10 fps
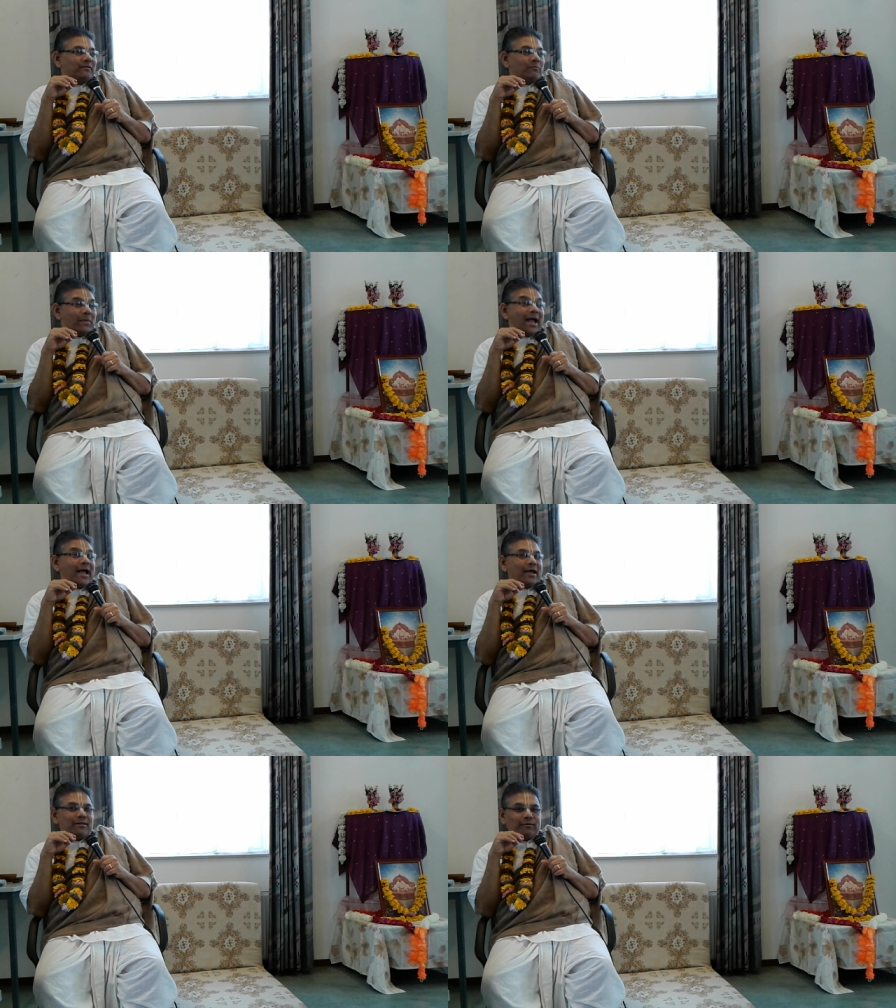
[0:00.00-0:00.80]

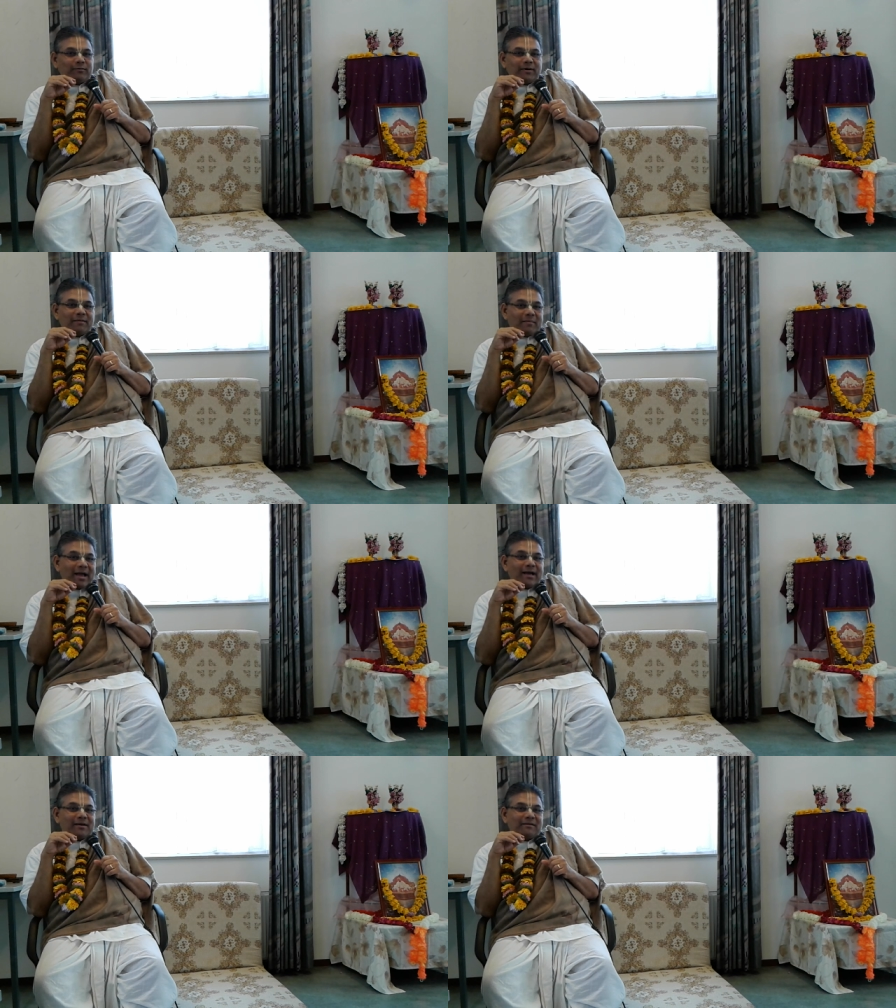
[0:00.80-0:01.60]
Man, the word
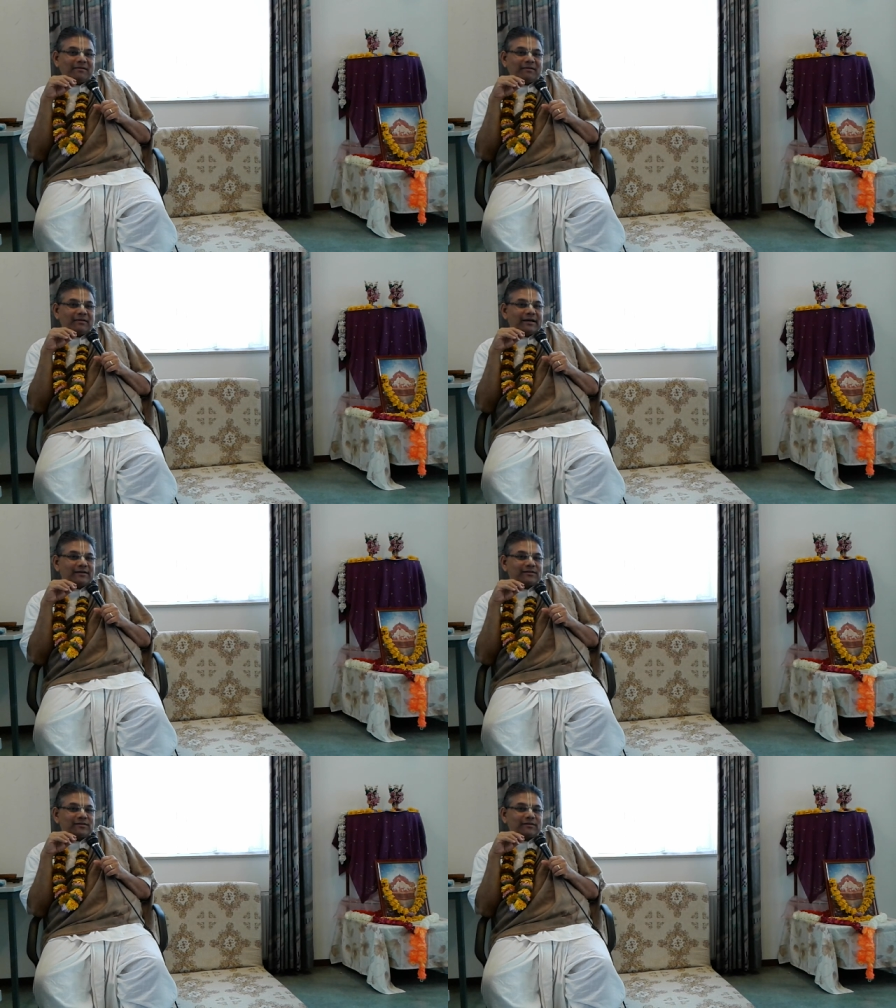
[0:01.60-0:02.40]
man that
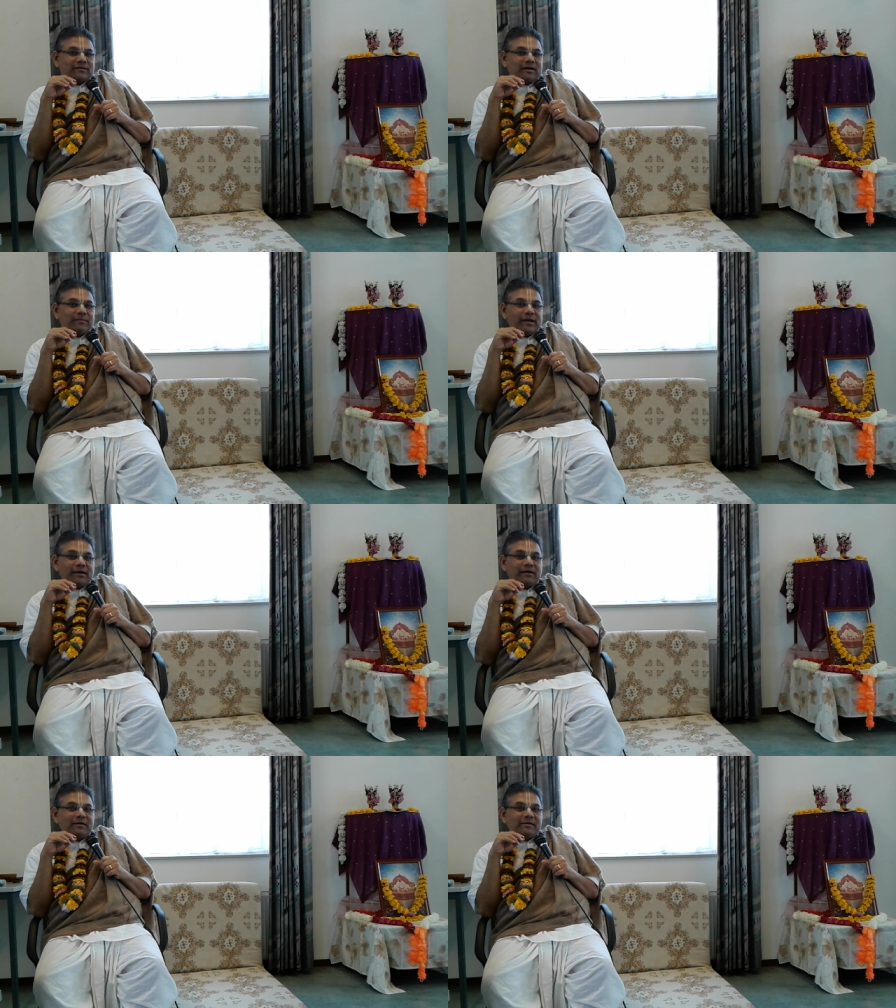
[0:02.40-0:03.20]
is
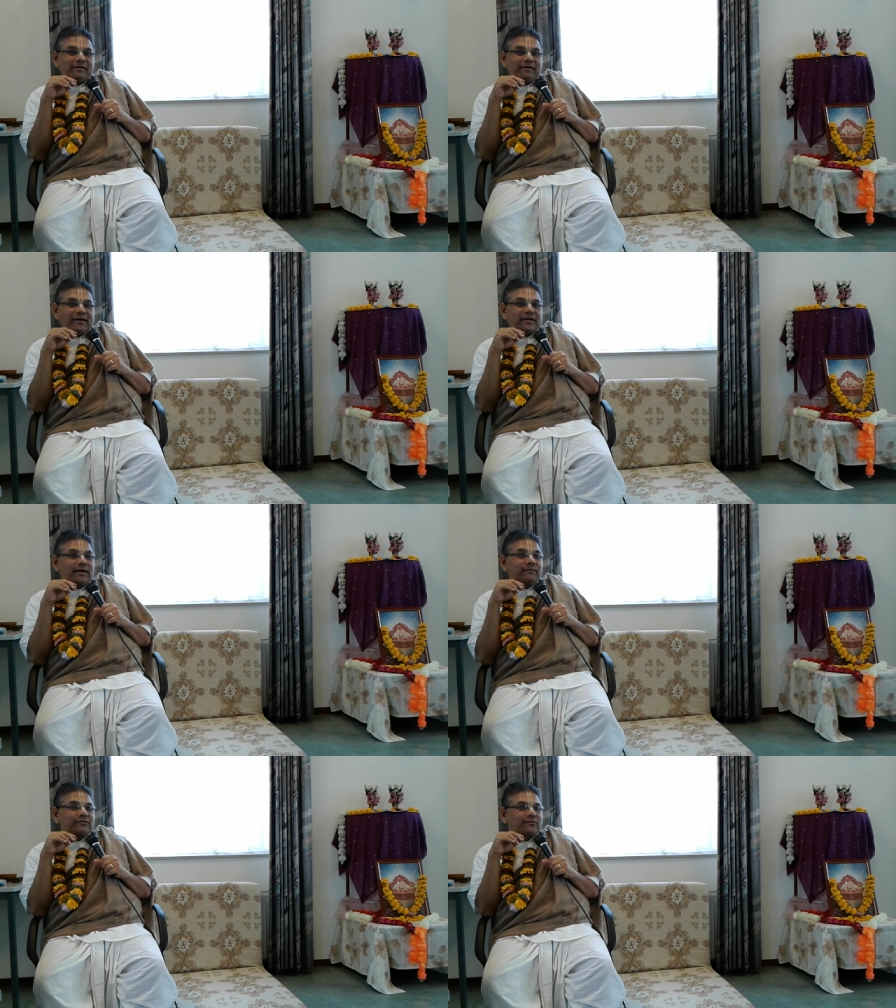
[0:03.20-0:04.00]
coming, it
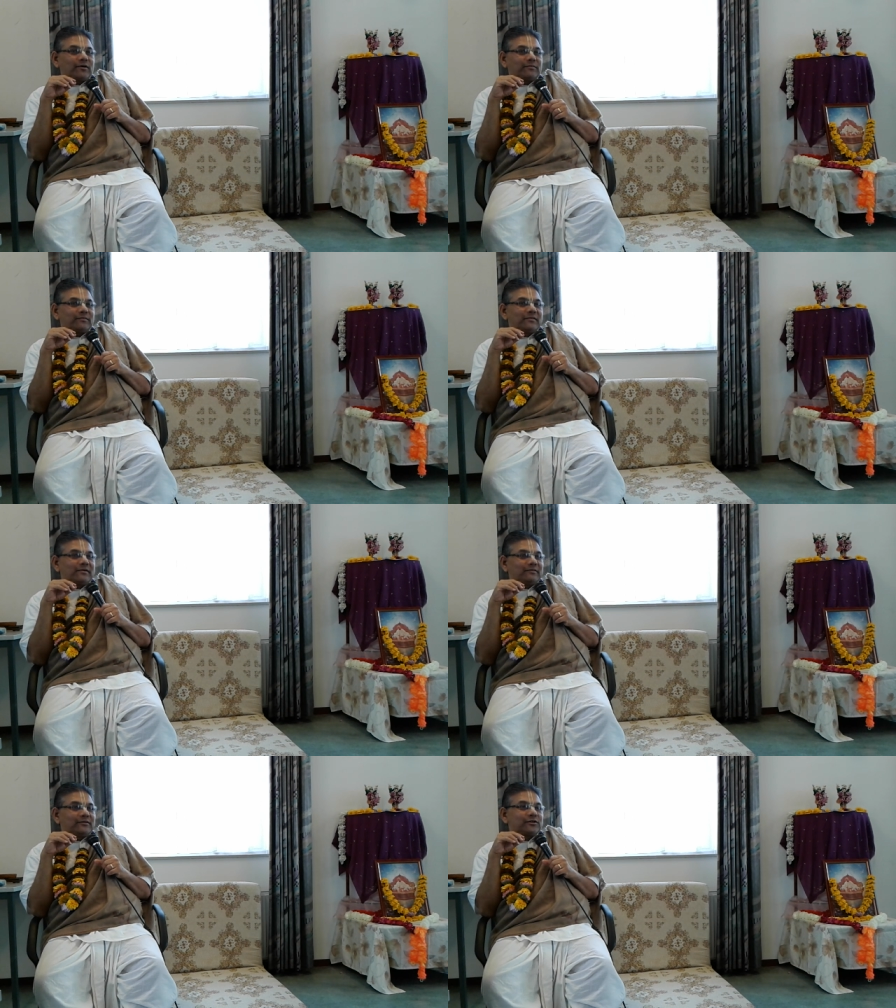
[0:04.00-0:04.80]
comes from
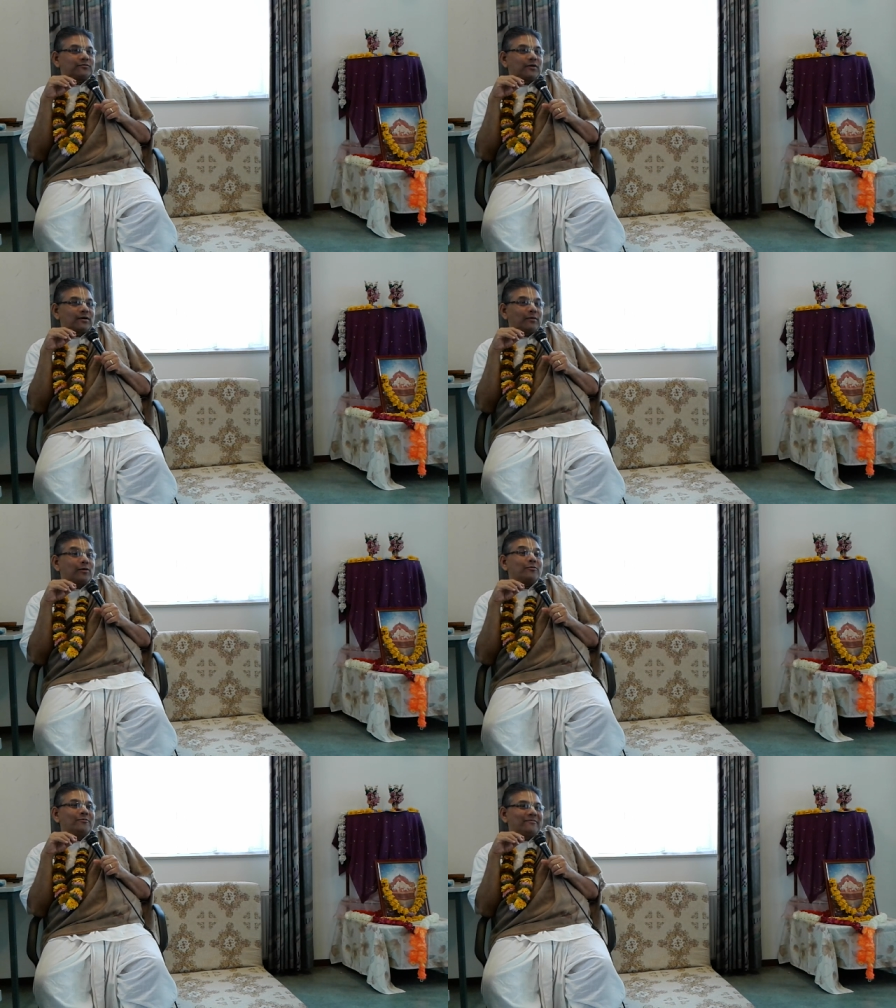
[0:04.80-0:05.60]
this word
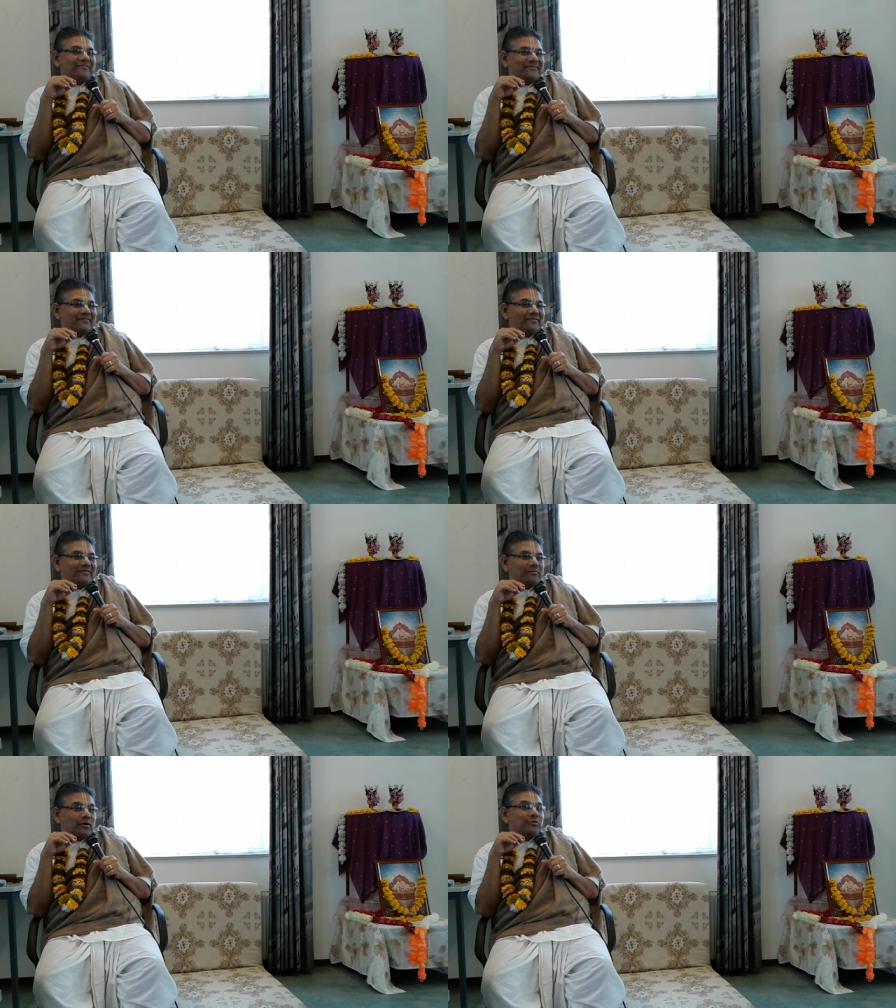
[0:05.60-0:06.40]
Manu,
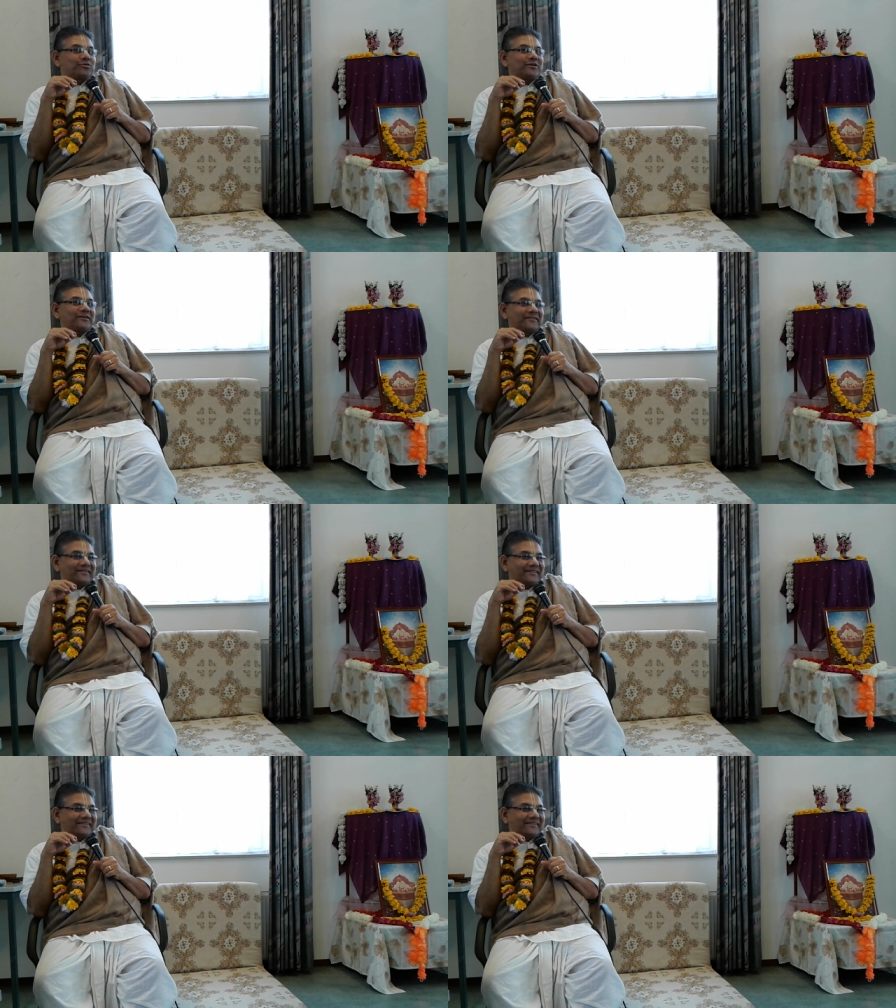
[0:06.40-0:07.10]
Manushya.